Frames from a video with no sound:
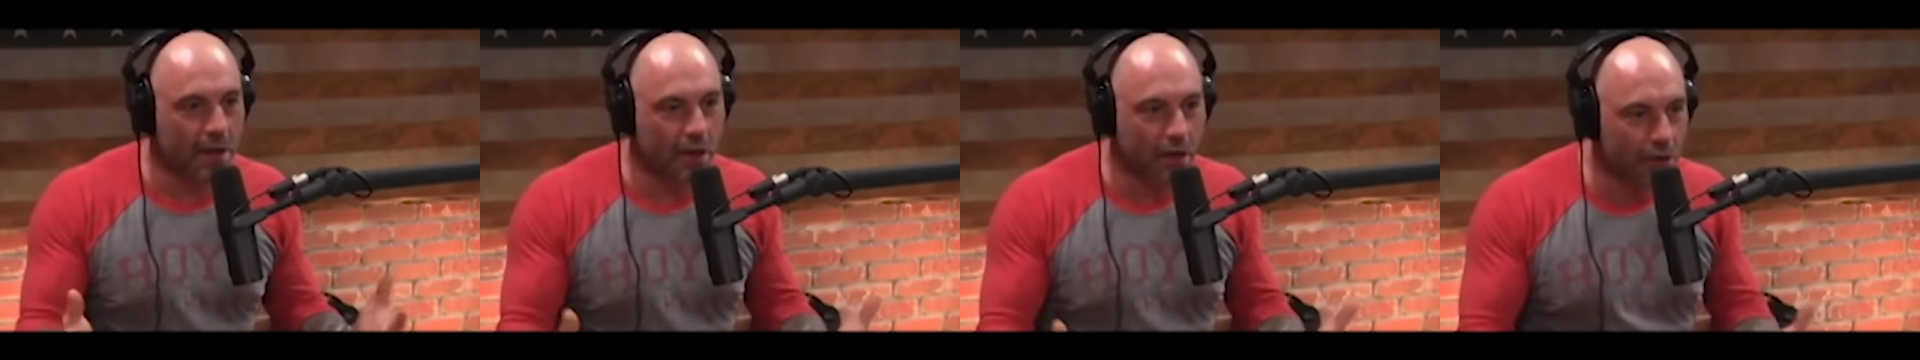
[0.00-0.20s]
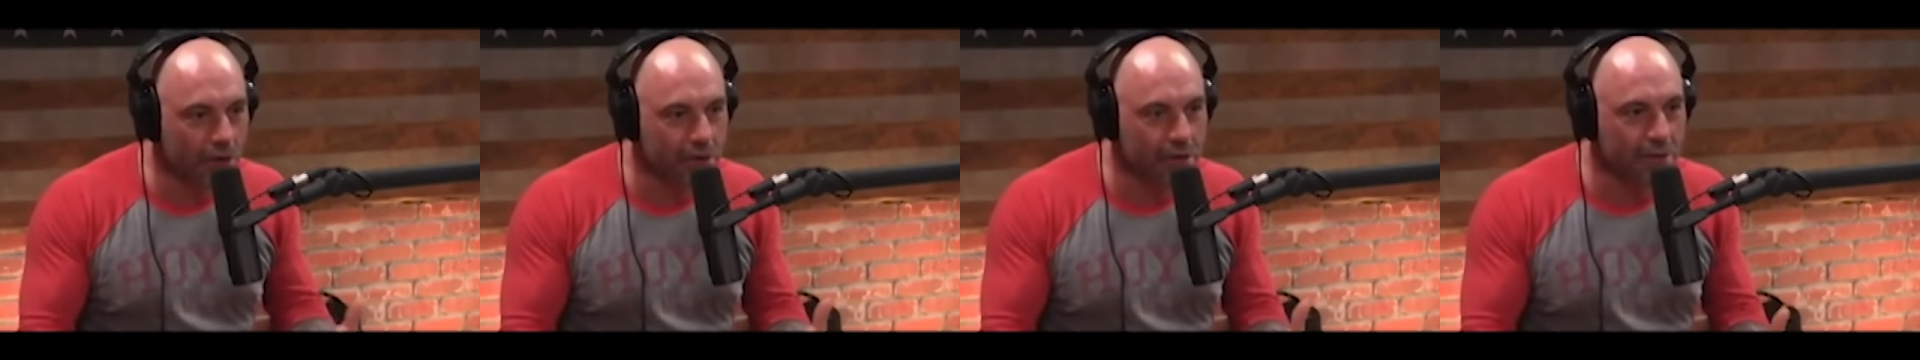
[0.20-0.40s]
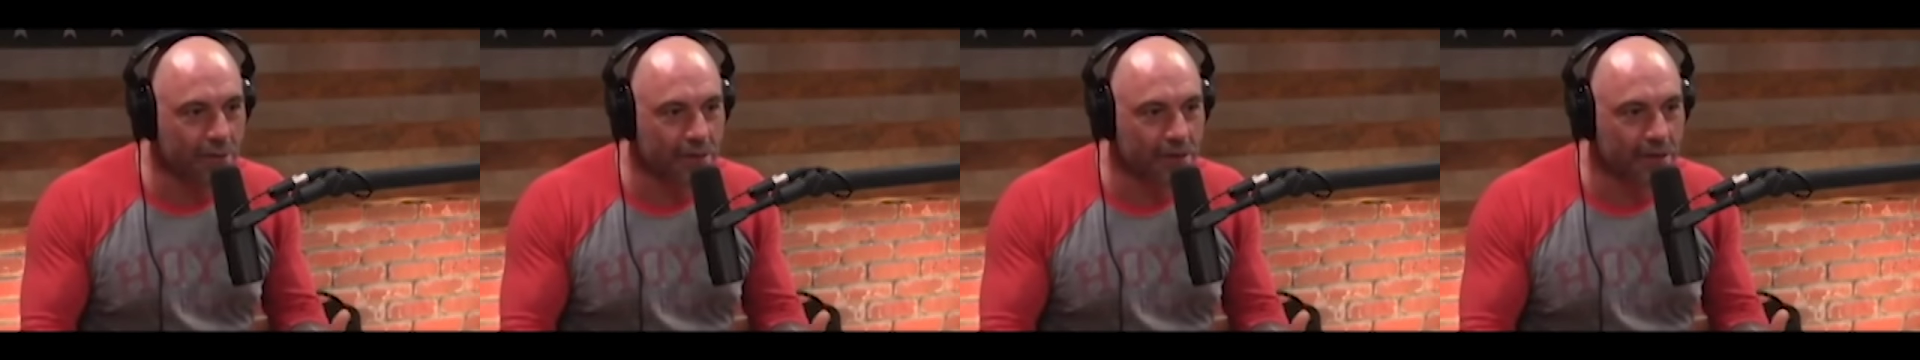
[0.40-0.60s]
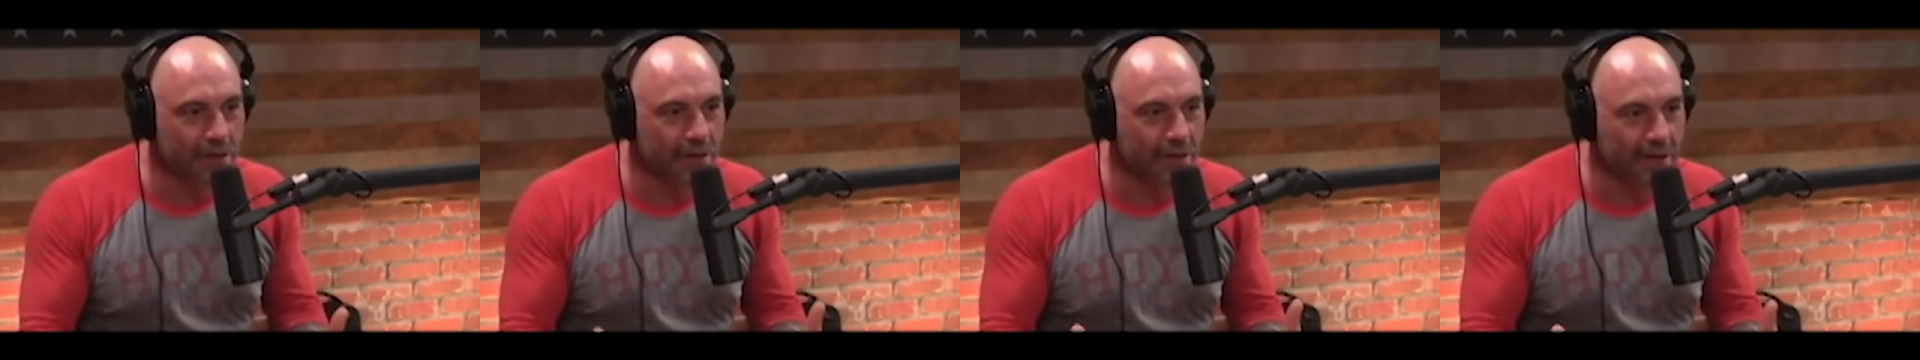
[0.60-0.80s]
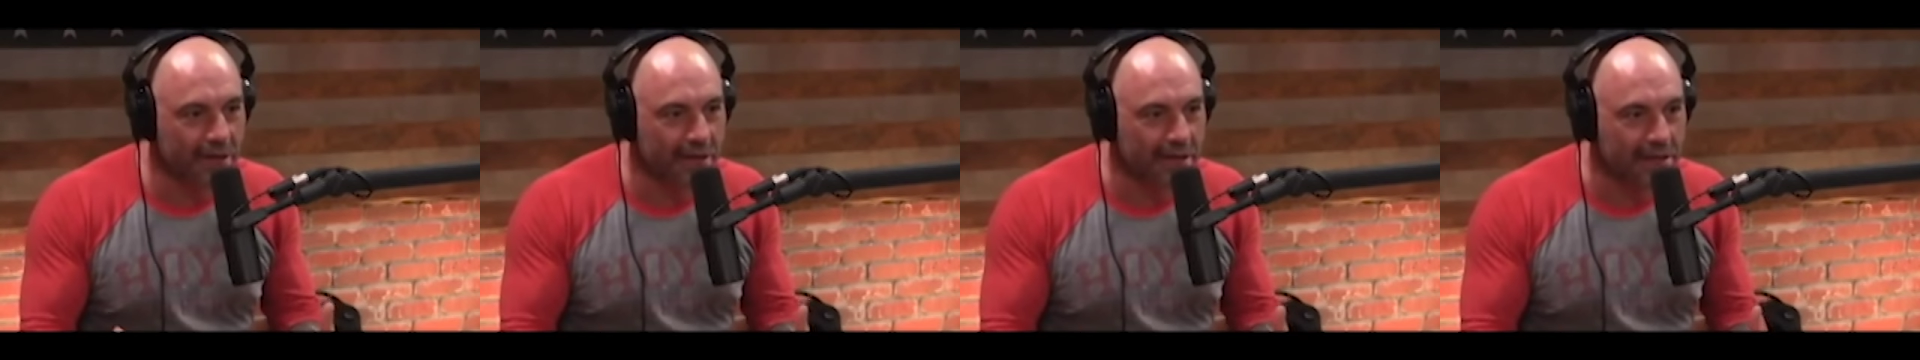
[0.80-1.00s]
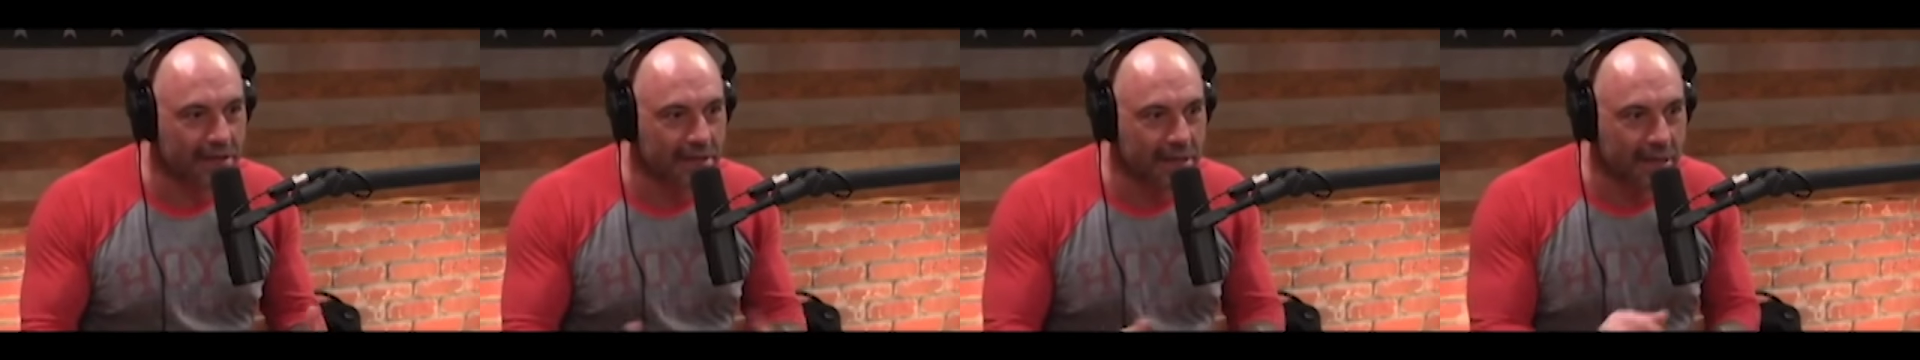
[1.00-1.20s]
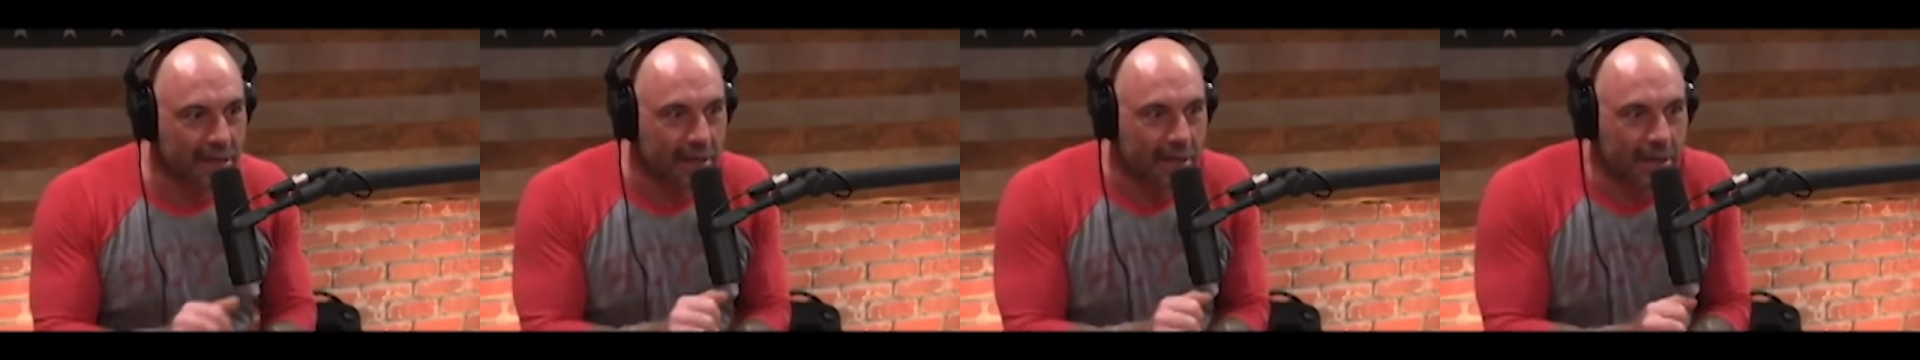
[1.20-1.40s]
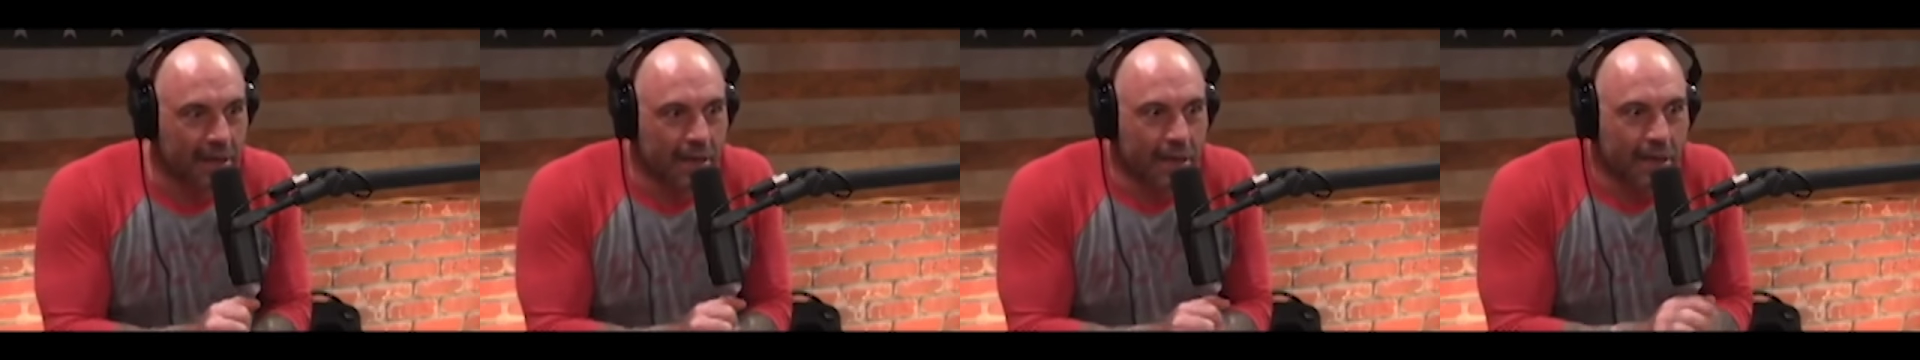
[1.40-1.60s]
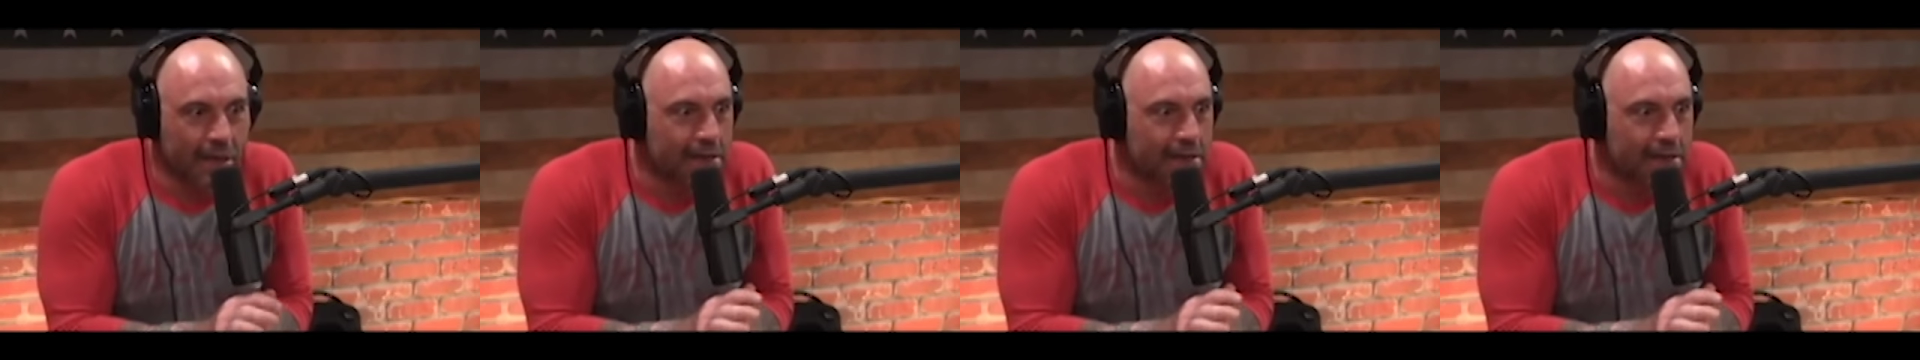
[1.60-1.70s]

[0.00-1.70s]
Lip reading: close to each other in the sink,